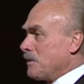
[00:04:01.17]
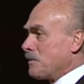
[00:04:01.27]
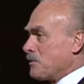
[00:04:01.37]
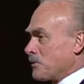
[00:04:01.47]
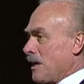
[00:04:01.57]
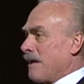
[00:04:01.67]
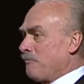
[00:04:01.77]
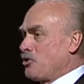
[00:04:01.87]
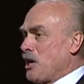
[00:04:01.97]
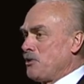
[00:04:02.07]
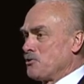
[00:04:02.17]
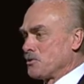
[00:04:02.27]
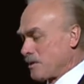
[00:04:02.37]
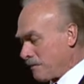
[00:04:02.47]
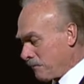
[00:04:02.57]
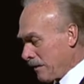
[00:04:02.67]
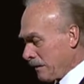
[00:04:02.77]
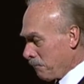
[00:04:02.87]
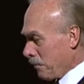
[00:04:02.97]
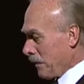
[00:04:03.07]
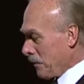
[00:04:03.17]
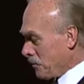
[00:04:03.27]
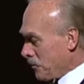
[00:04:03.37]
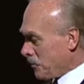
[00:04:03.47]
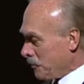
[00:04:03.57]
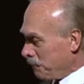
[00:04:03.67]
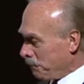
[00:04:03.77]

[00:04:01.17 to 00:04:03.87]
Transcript: there's a lot of changes that have taken place.